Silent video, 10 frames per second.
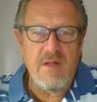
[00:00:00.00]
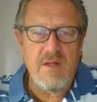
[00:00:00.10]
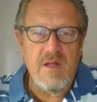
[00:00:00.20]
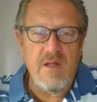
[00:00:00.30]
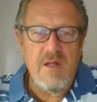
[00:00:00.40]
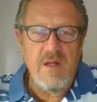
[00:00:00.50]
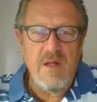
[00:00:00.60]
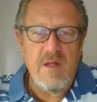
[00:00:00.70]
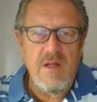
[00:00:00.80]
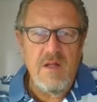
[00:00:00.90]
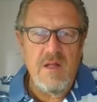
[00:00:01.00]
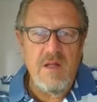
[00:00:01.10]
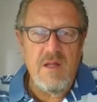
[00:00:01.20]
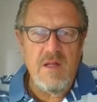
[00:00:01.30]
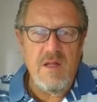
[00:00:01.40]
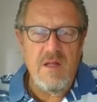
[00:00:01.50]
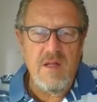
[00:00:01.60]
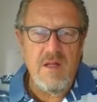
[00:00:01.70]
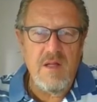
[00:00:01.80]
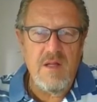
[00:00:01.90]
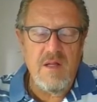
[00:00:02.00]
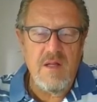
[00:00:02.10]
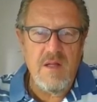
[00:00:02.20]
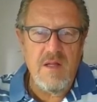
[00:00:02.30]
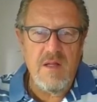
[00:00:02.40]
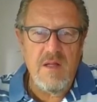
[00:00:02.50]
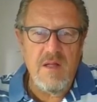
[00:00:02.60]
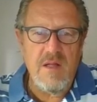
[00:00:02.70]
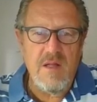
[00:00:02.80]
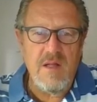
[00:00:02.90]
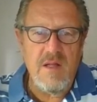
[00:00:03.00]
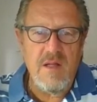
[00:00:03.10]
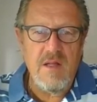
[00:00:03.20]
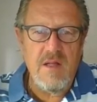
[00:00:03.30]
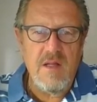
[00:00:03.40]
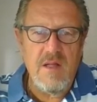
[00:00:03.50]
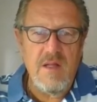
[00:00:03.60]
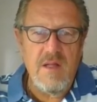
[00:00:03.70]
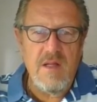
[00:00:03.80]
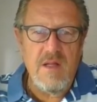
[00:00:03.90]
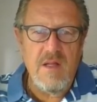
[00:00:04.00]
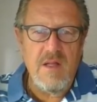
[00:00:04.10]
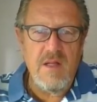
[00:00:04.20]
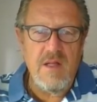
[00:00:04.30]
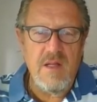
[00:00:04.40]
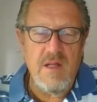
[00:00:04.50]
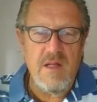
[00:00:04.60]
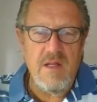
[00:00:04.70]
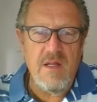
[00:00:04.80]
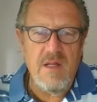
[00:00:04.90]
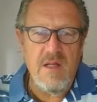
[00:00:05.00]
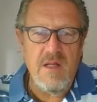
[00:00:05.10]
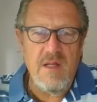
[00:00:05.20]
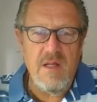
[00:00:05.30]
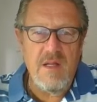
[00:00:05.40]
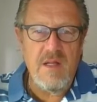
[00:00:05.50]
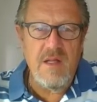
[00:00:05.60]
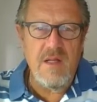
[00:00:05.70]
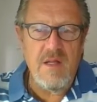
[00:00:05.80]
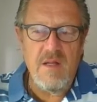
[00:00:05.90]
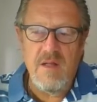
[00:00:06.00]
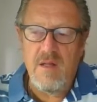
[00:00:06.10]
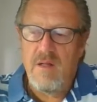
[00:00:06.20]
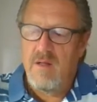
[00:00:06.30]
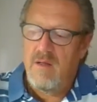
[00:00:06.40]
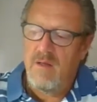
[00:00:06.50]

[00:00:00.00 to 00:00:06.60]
The person shown says nothing.